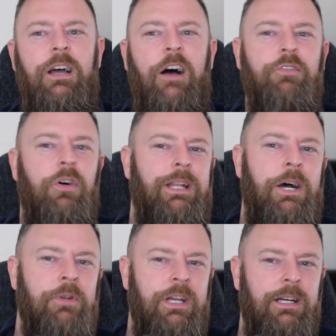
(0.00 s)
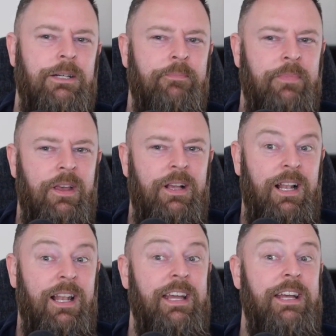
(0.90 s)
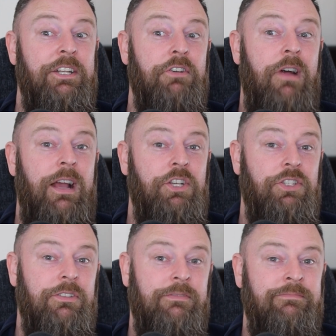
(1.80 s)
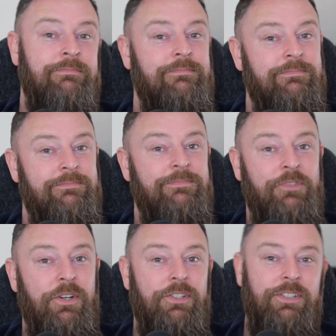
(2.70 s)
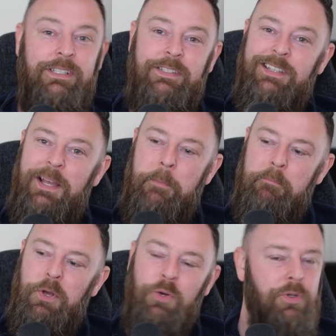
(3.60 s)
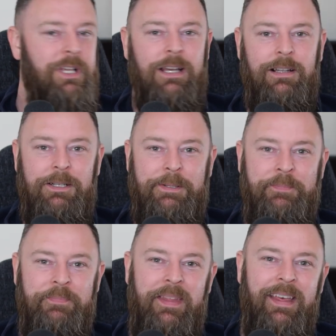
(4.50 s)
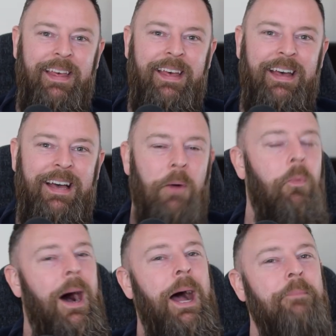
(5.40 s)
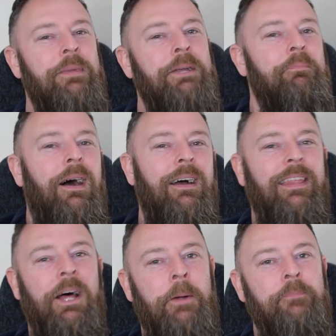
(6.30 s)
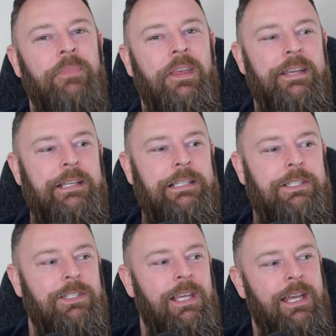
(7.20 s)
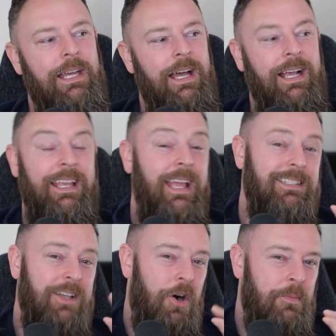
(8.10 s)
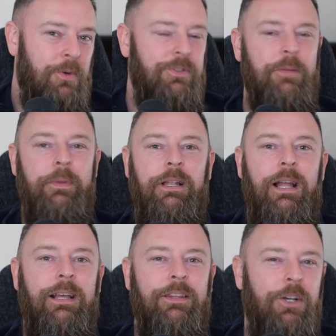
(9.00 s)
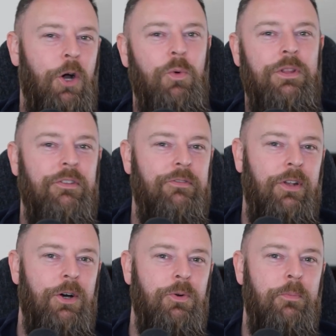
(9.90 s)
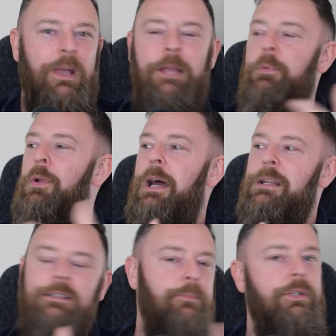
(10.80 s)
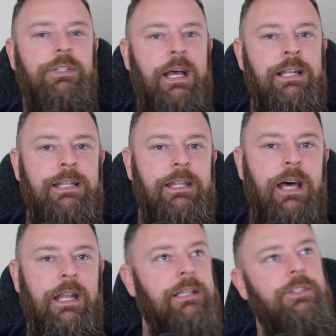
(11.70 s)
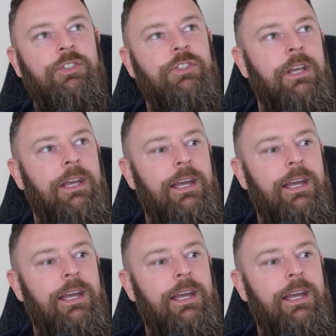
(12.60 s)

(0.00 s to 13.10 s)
I've got down here clear direction versus mood killer, and what I mean by that is it's almost a bit like the go with the flow. People like to pretend that it's